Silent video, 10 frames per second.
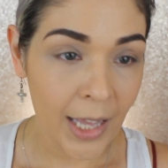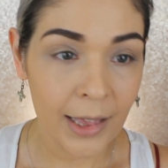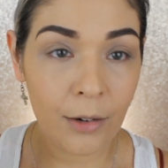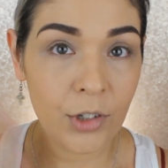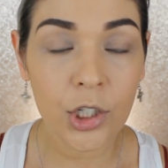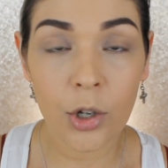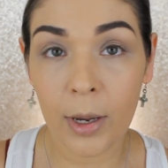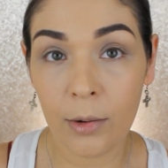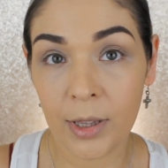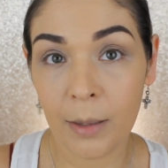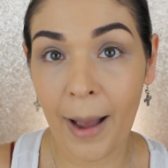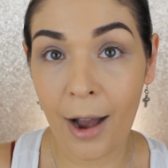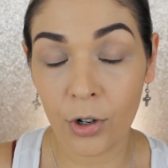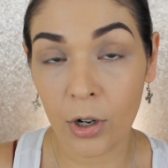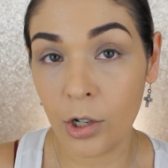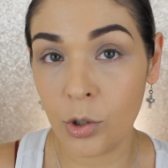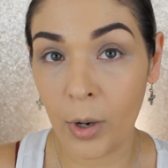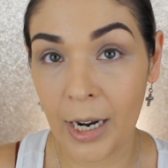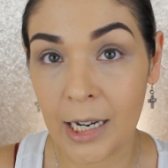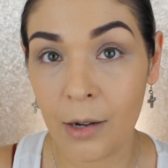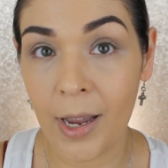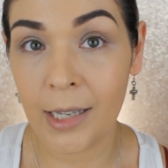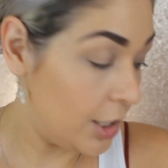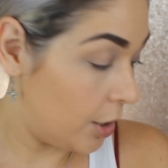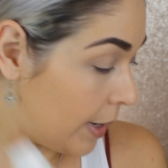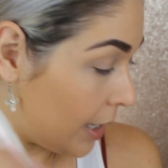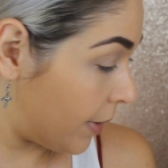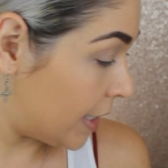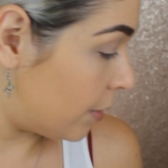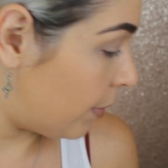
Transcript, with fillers: that I would just go in with the powder contour anyways. So anyways, the